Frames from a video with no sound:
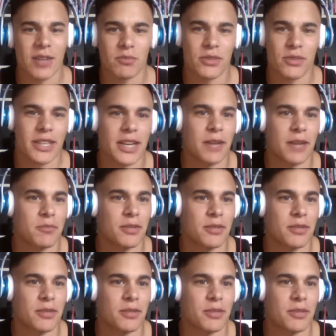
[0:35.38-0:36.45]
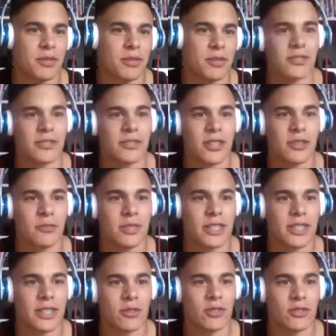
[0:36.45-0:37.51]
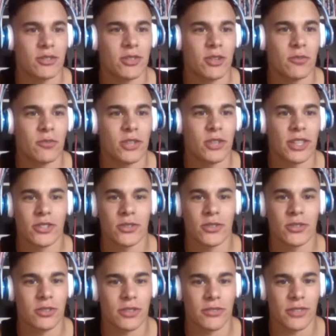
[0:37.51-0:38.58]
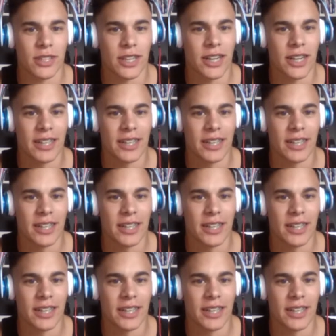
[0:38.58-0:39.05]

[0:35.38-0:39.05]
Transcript: pretty happy that you didn't know because I was doing homework and totally forgot.